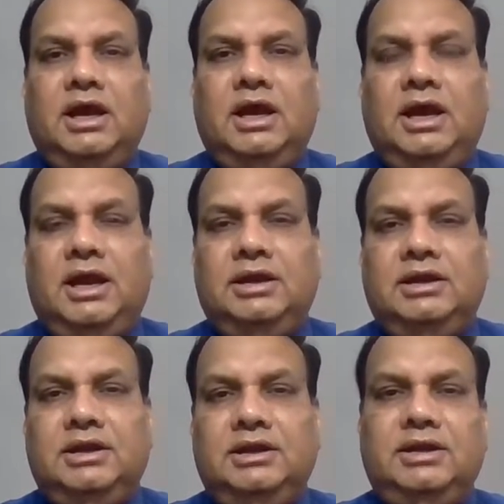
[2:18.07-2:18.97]
and
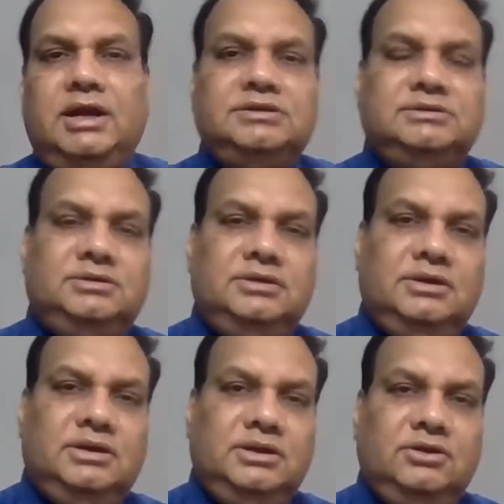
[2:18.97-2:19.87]
it has
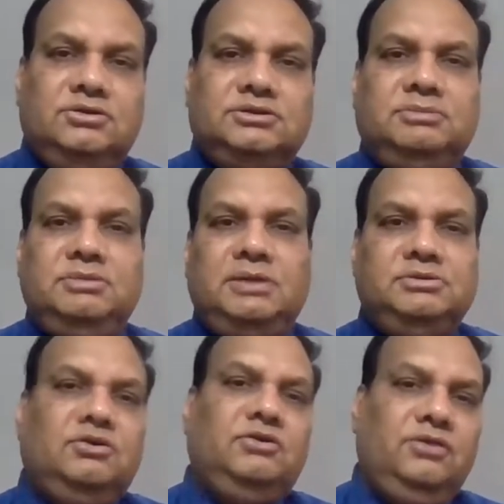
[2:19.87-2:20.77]
sometimes
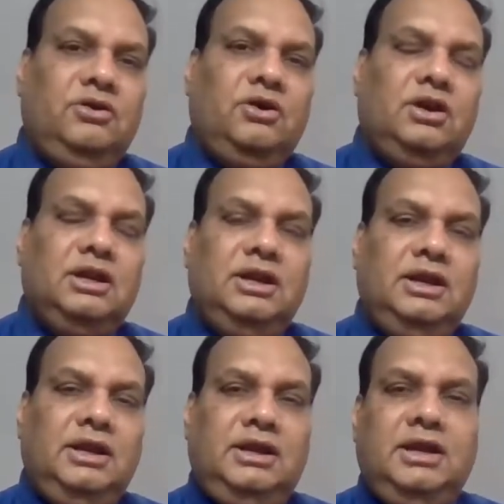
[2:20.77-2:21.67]
what we call
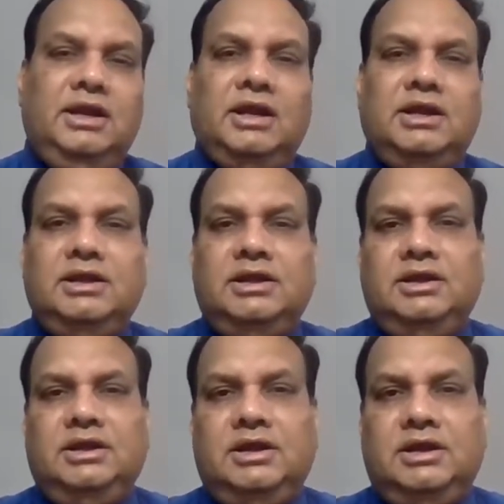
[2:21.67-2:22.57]
in India,
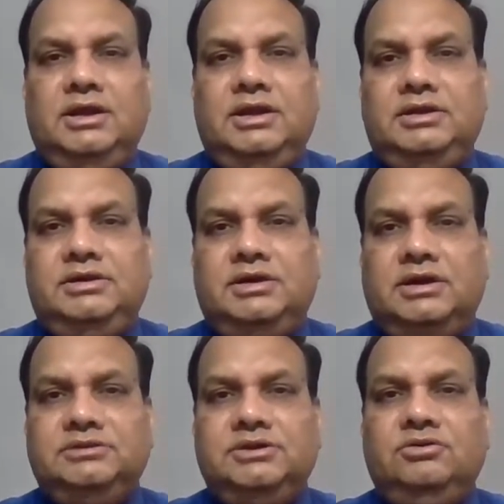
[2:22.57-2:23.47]
it
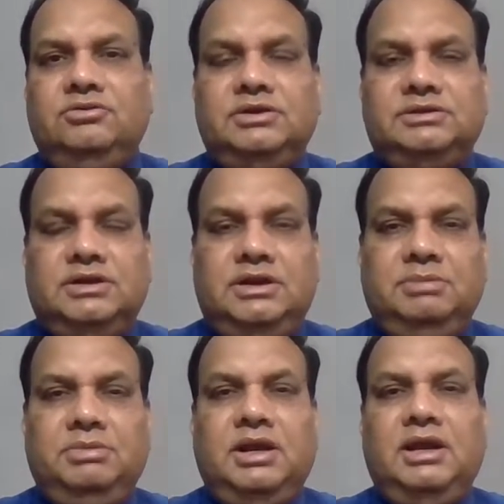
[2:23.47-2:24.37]
turns into a
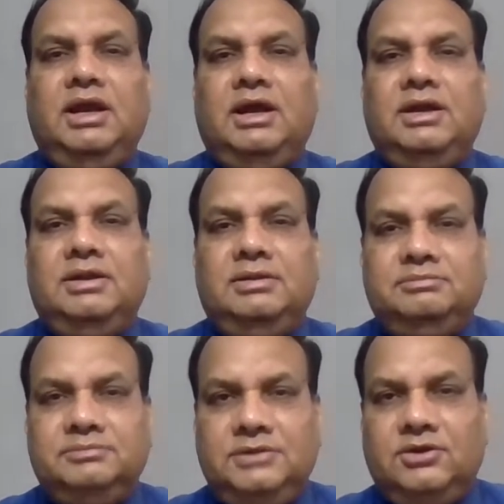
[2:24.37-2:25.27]
typically a
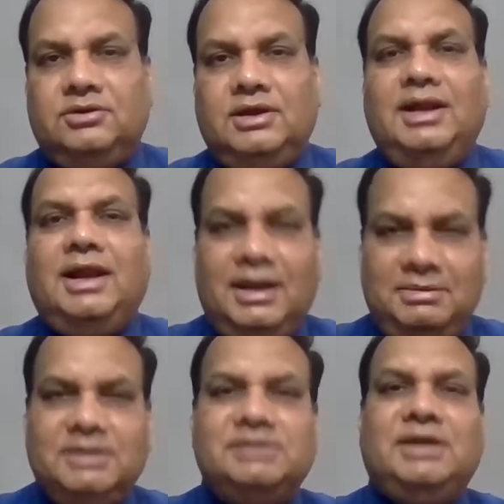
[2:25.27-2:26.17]
Lala
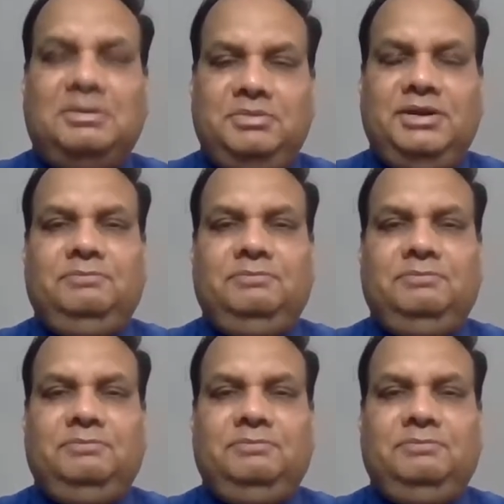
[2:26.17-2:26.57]
based company.